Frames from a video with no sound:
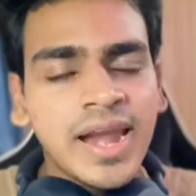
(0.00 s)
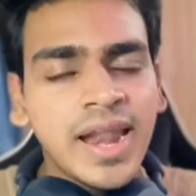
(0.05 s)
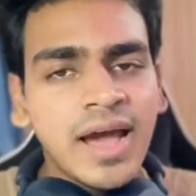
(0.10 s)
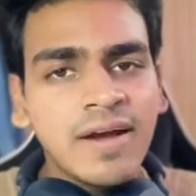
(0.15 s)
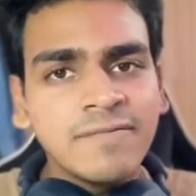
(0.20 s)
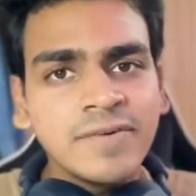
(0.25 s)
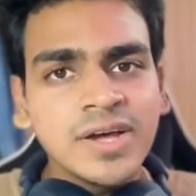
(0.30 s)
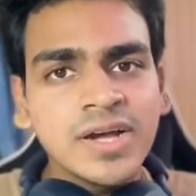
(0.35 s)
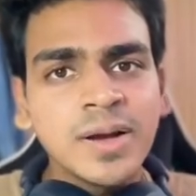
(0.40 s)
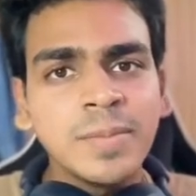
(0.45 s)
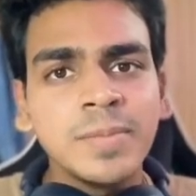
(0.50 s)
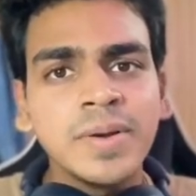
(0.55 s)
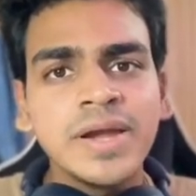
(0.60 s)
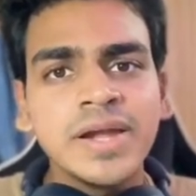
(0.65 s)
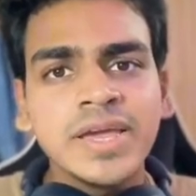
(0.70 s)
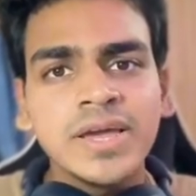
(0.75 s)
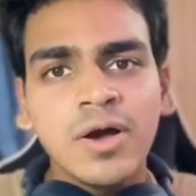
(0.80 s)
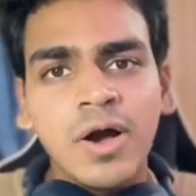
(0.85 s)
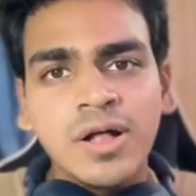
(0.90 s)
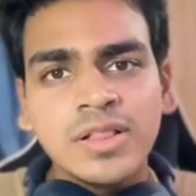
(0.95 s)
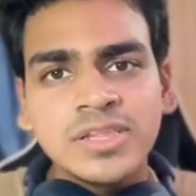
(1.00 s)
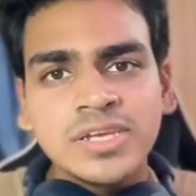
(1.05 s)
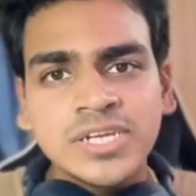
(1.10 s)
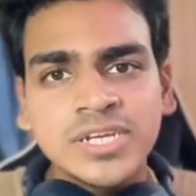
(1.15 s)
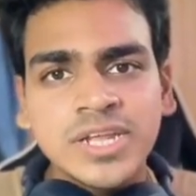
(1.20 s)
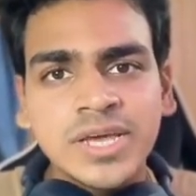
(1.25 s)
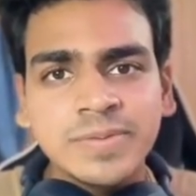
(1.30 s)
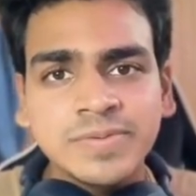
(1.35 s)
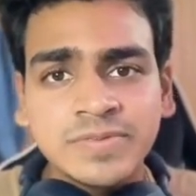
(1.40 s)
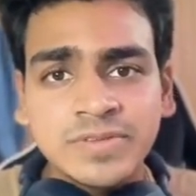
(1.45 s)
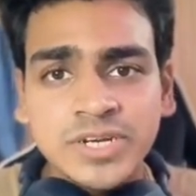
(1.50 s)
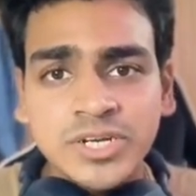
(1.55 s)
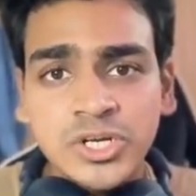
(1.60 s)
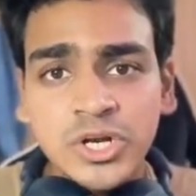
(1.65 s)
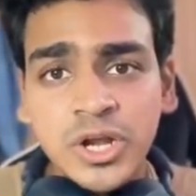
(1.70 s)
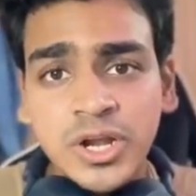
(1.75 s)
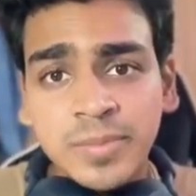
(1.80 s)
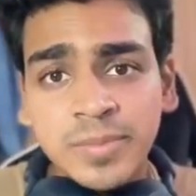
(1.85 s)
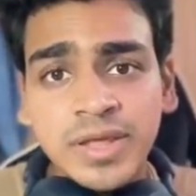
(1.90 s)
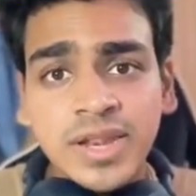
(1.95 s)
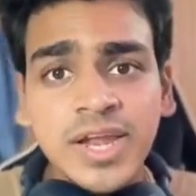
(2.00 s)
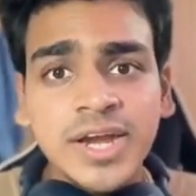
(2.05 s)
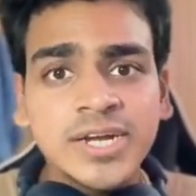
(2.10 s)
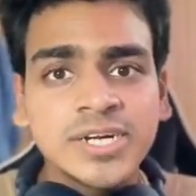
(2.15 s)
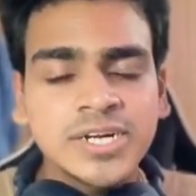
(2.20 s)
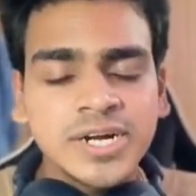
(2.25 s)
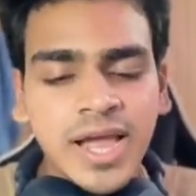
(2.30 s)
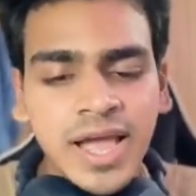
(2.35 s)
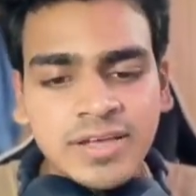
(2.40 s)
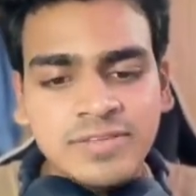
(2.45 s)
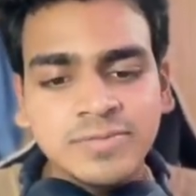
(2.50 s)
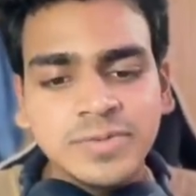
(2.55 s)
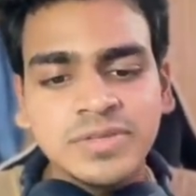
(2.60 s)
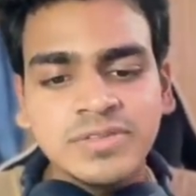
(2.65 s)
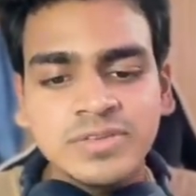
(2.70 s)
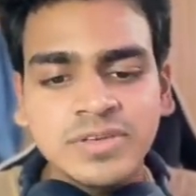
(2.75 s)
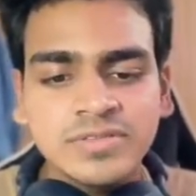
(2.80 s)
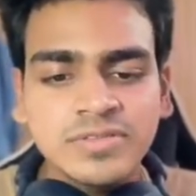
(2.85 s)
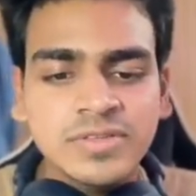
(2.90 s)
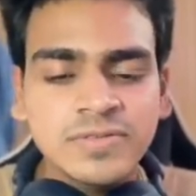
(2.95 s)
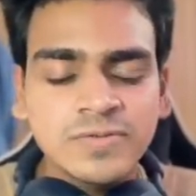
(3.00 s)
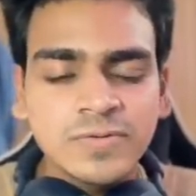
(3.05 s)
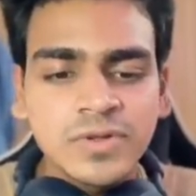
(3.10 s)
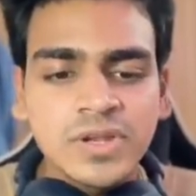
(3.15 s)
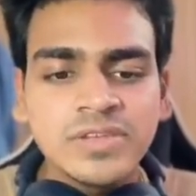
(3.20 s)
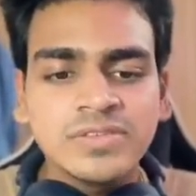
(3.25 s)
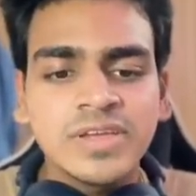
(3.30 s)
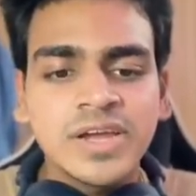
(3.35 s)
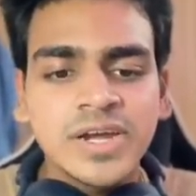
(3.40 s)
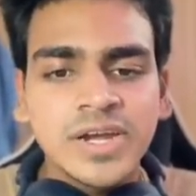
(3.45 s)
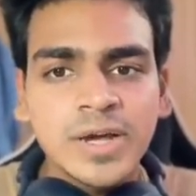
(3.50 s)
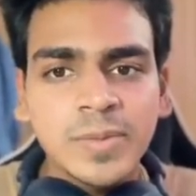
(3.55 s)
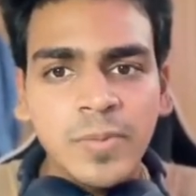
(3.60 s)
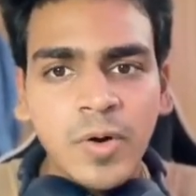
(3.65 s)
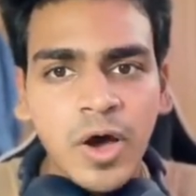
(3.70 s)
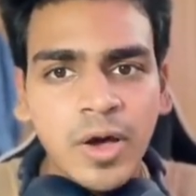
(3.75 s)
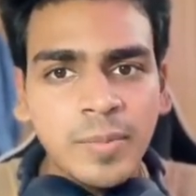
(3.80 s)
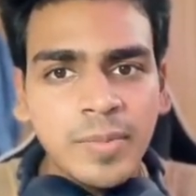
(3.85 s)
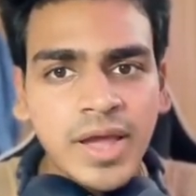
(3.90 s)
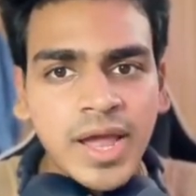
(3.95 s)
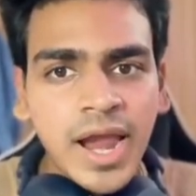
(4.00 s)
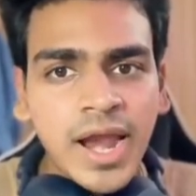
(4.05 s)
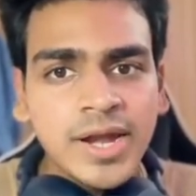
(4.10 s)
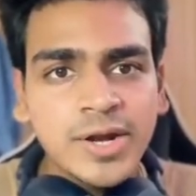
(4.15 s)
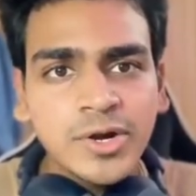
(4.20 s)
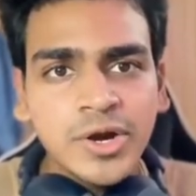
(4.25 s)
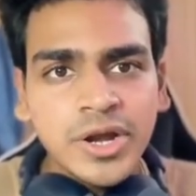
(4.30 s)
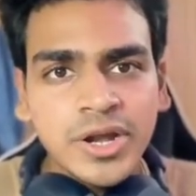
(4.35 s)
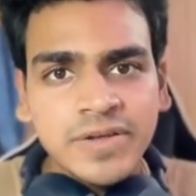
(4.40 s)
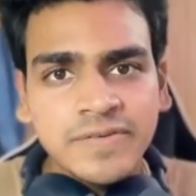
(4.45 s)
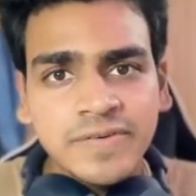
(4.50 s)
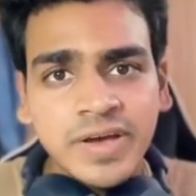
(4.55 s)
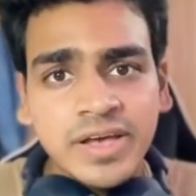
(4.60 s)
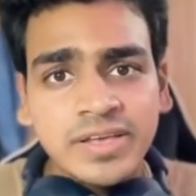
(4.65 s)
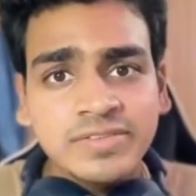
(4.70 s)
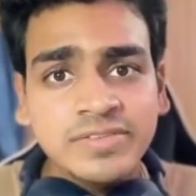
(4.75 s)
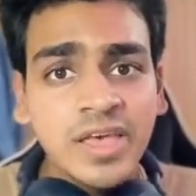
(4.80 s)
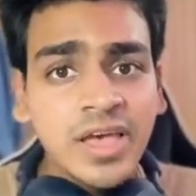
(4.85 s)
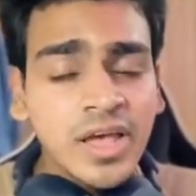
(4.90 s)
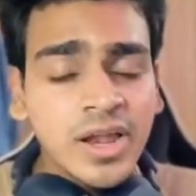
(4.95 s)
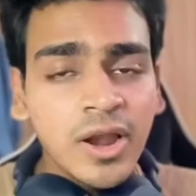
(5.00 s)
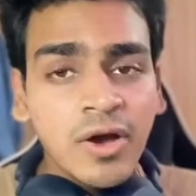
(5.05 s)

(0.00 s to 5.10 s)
And after completing all the steps, Citron Emulator has been successfully set up on my Android device.